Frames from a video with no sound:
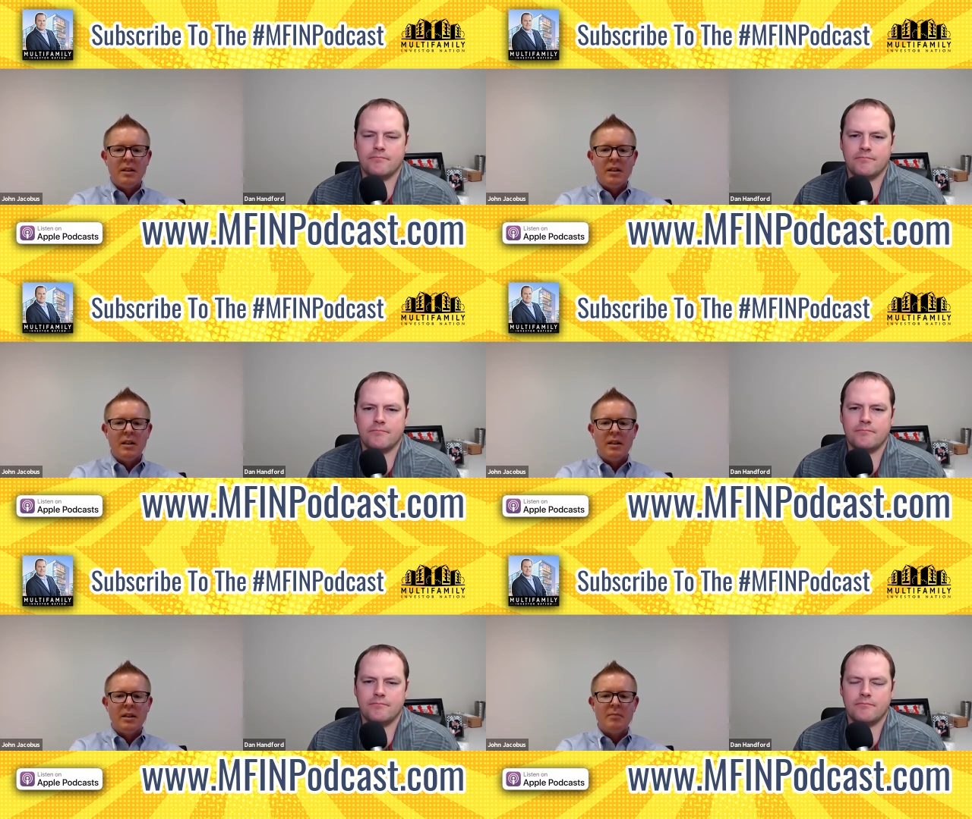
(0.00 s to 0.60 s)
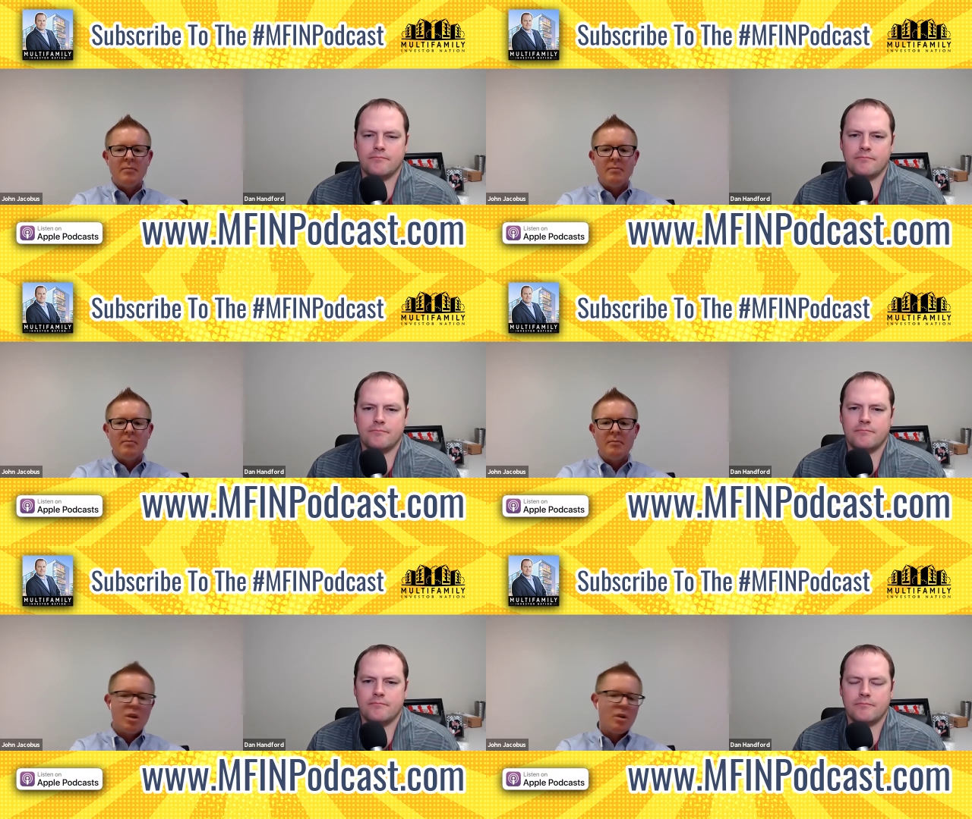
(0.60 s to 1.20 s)
Speaker 1: Um,
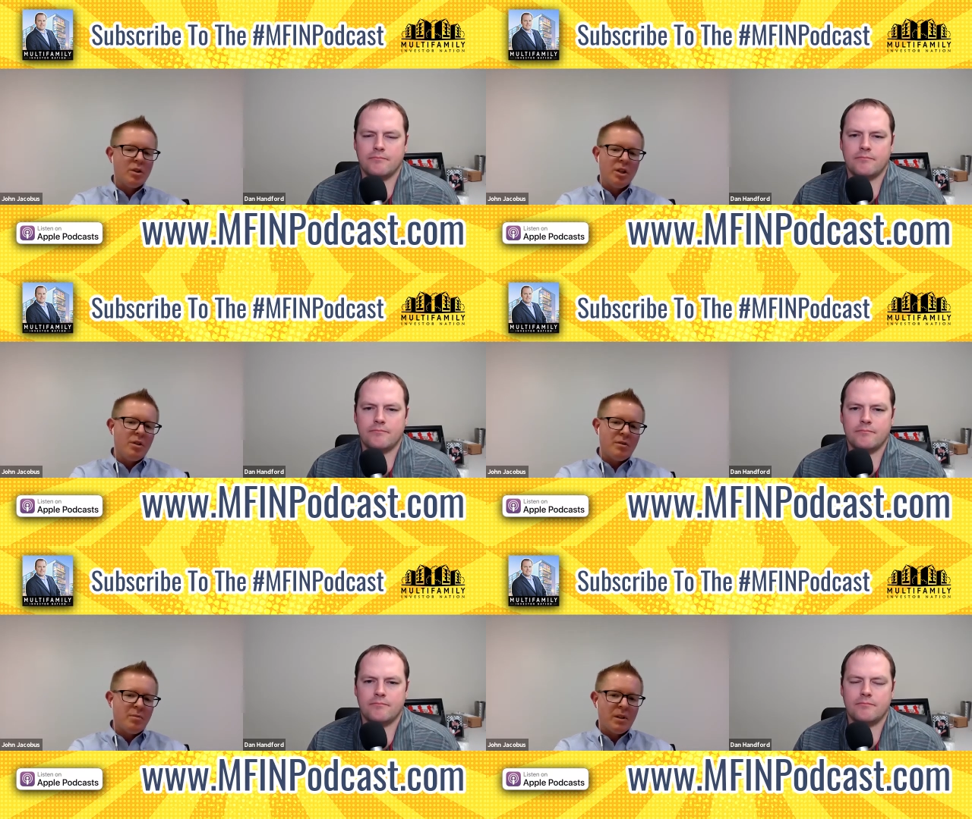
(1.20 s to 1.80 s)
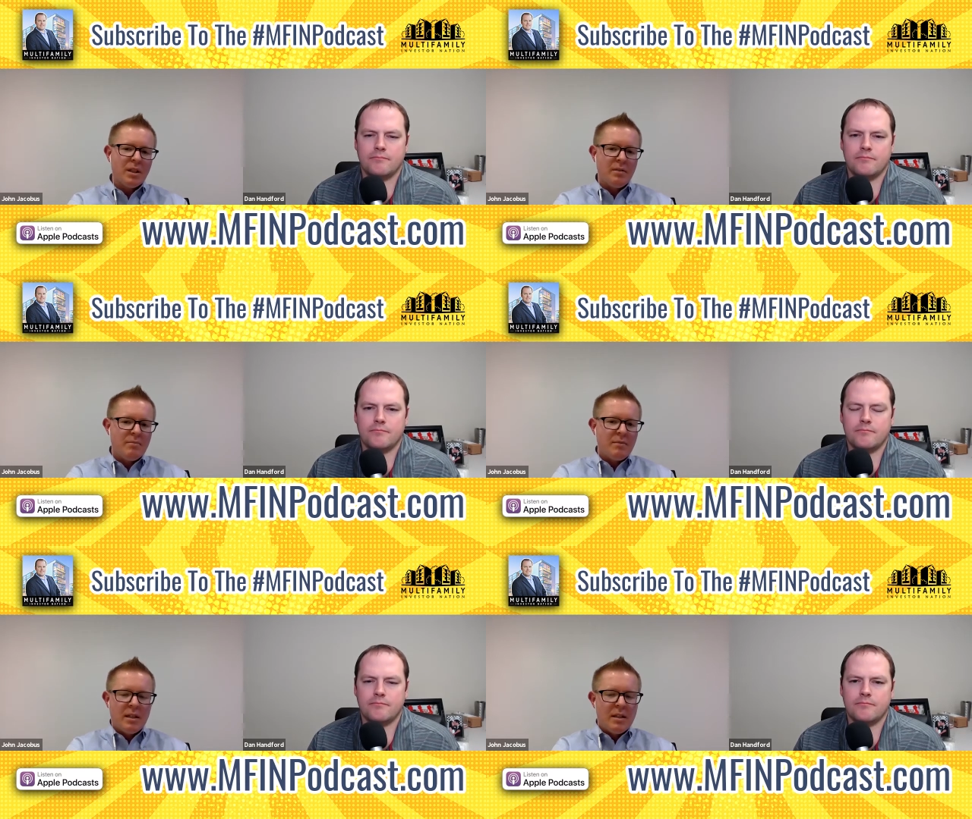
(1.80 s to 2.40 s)
so, you know, it's pretty
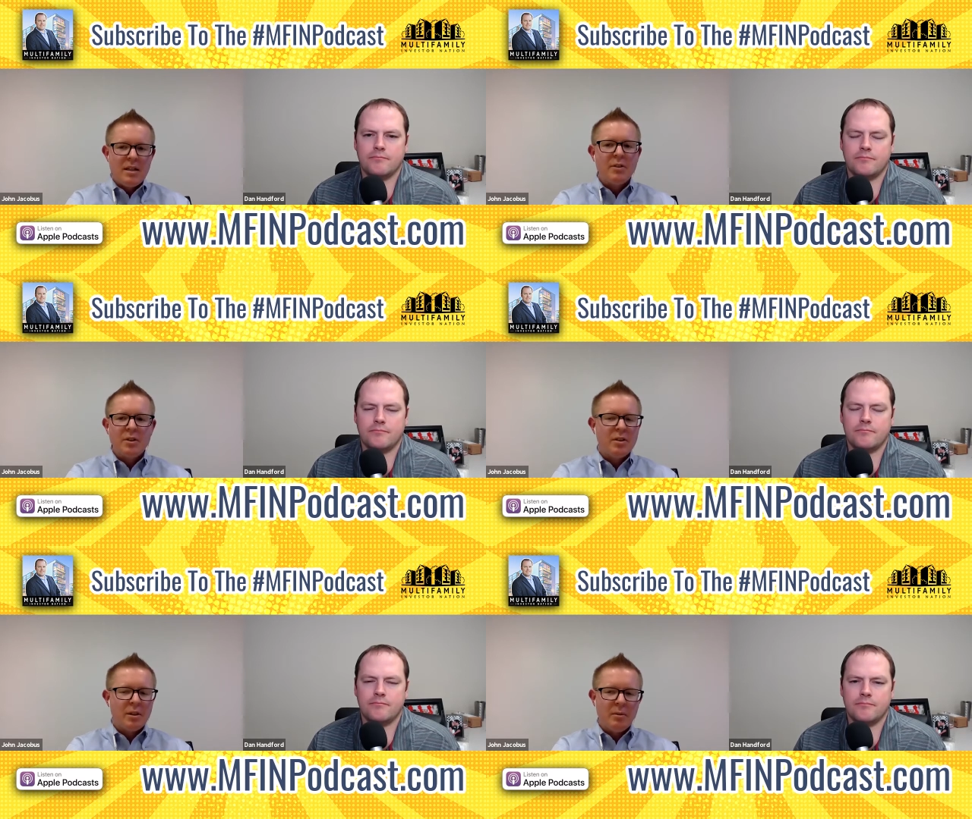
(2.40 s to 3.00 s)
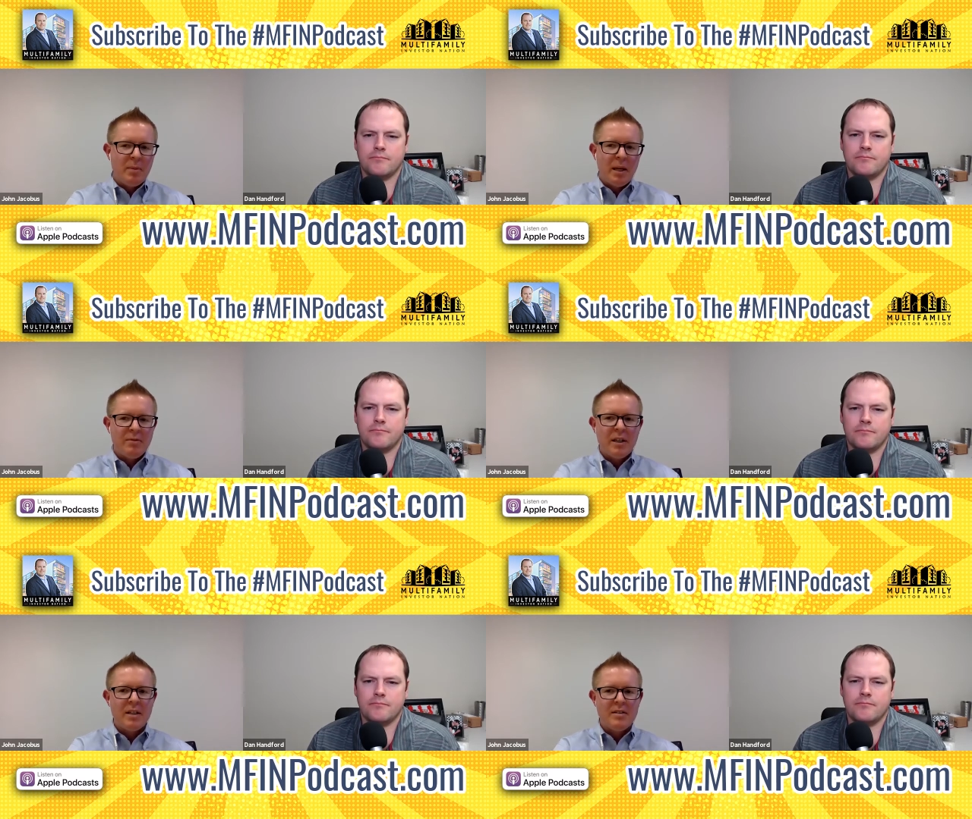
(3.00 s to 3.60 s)
difficult. I mean, bank
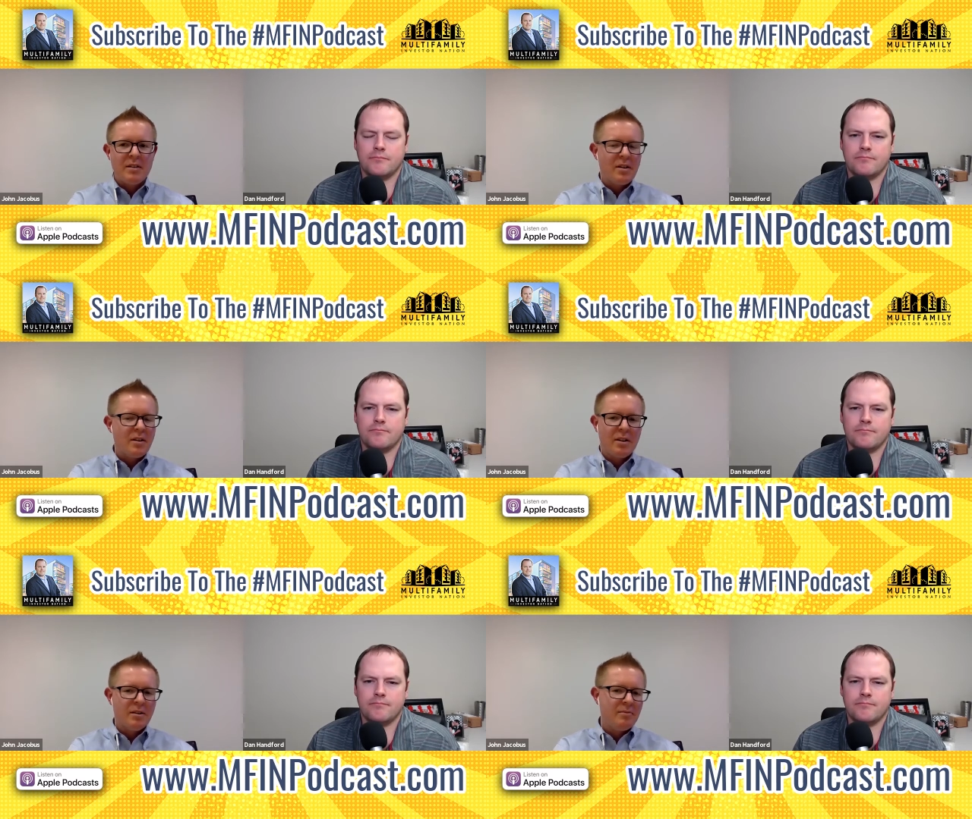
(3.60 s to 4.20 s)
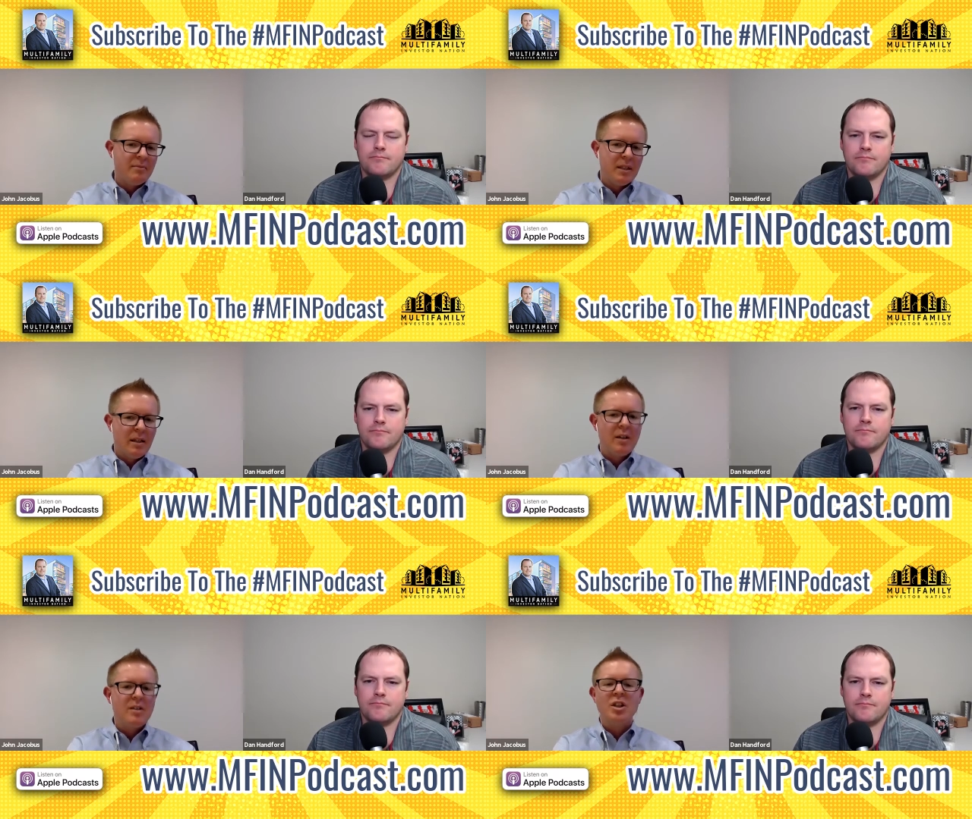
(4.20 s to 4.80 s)
financing is hard,
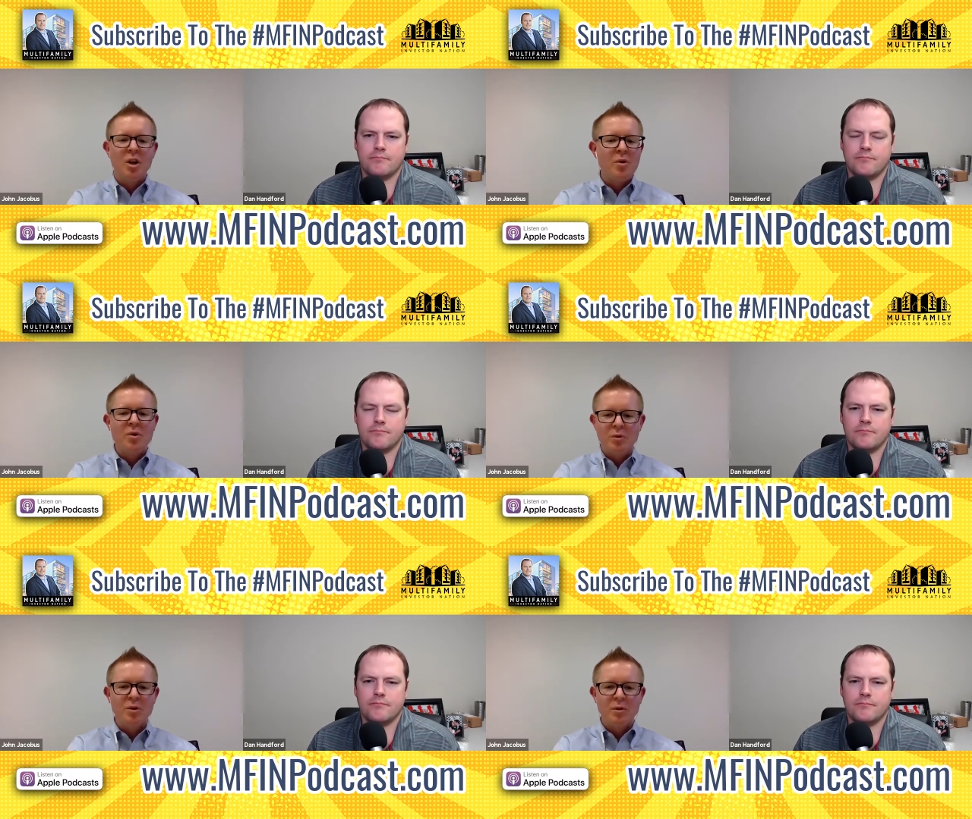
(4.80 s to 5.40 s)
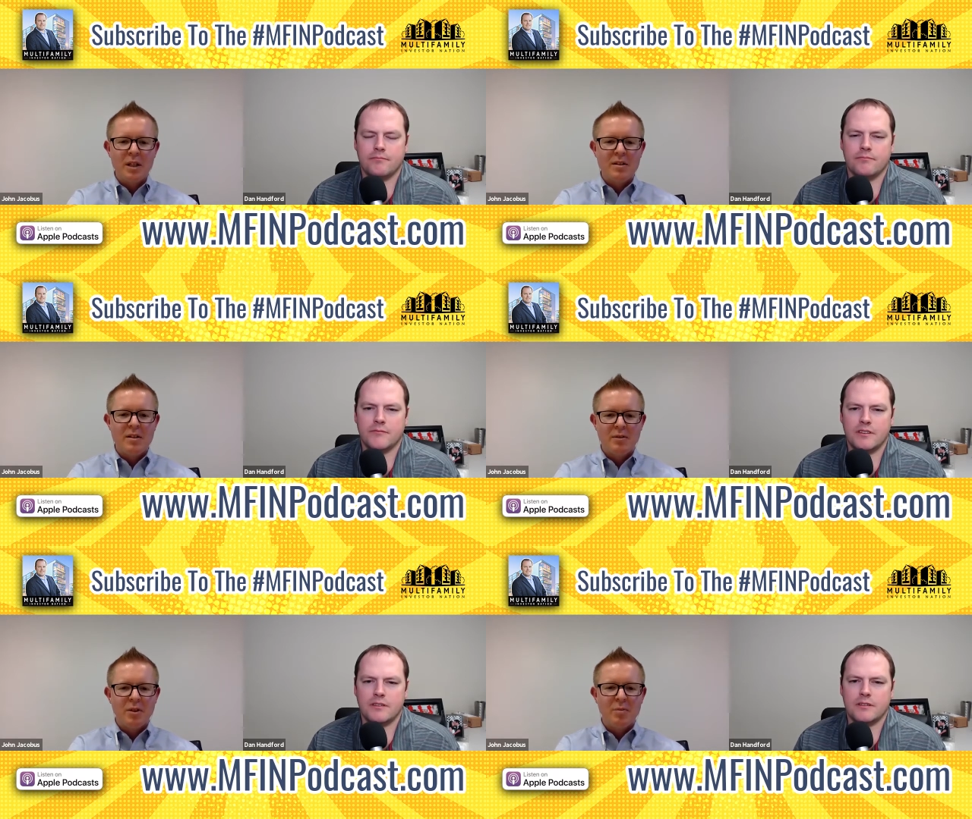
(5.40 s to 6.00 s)
hard to go through, right? It's a
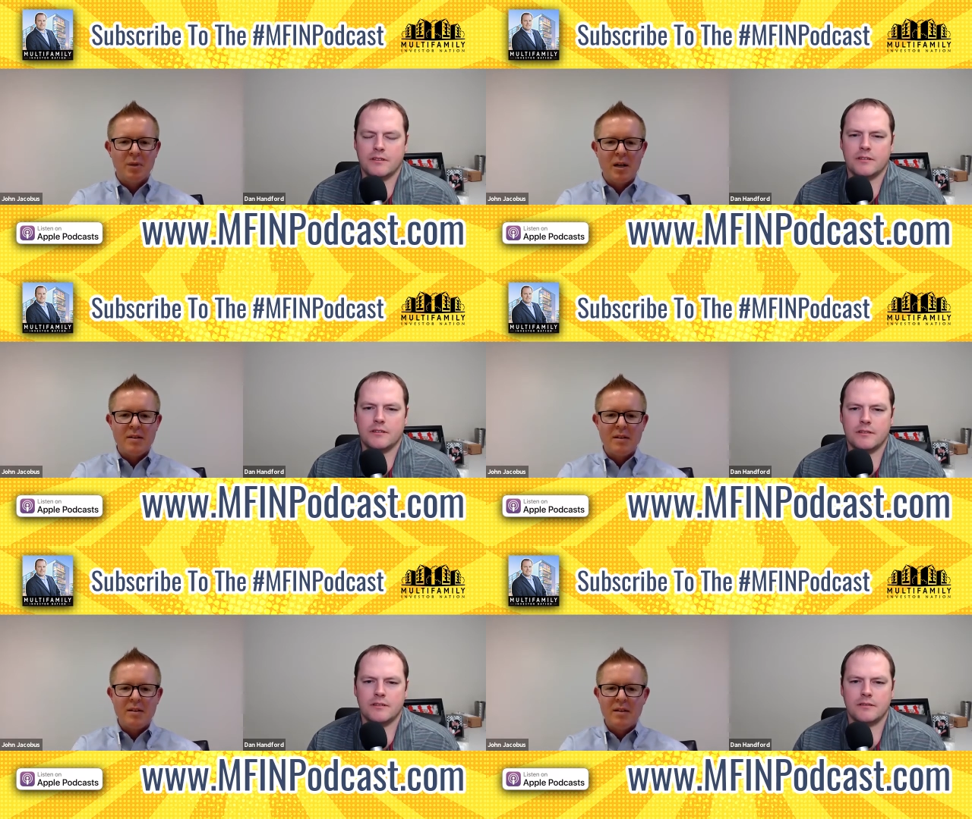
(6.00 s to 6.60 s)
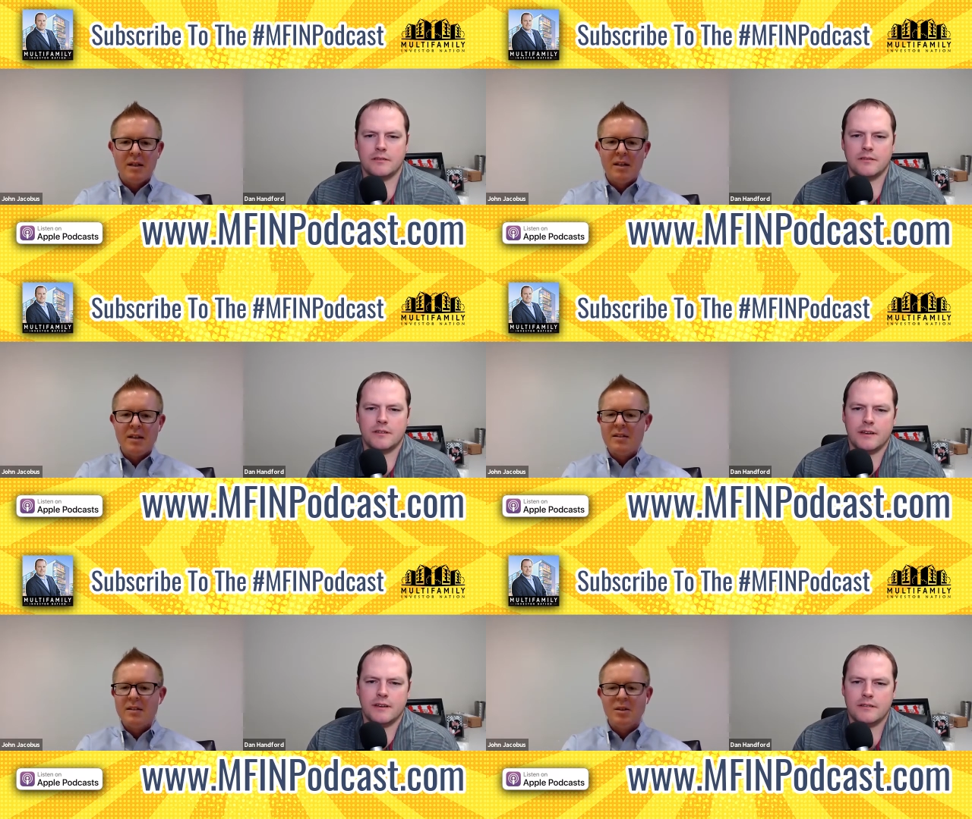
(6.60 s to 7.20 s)
difficult process.
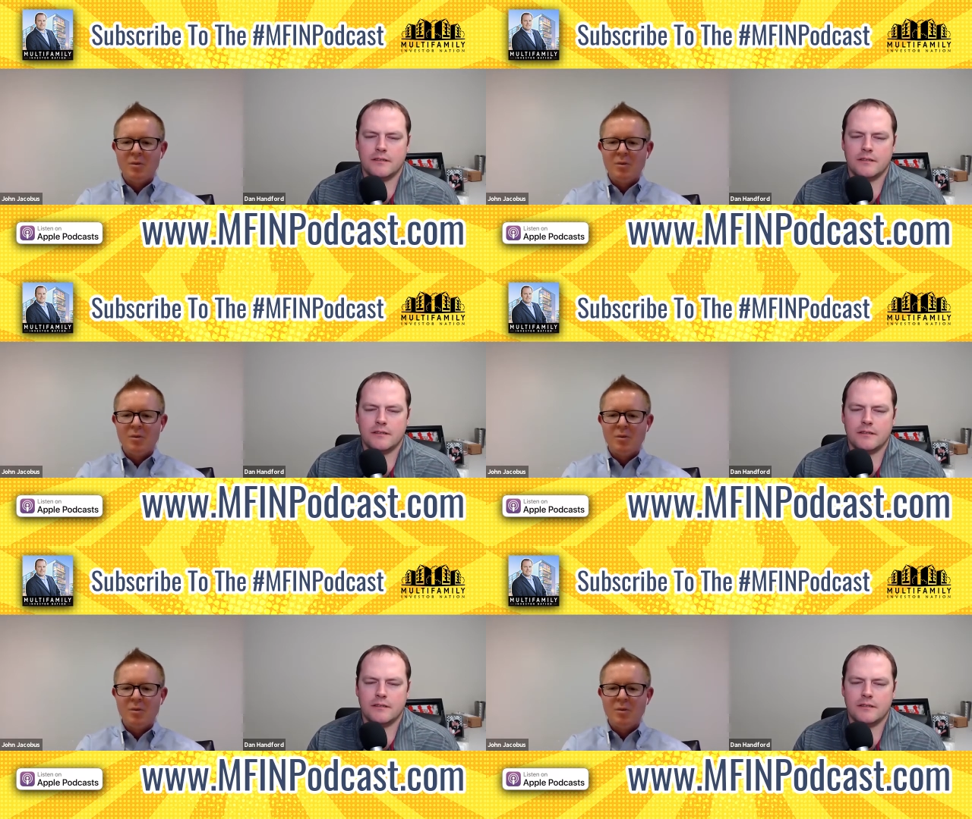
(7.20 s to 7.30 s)
They yeah. still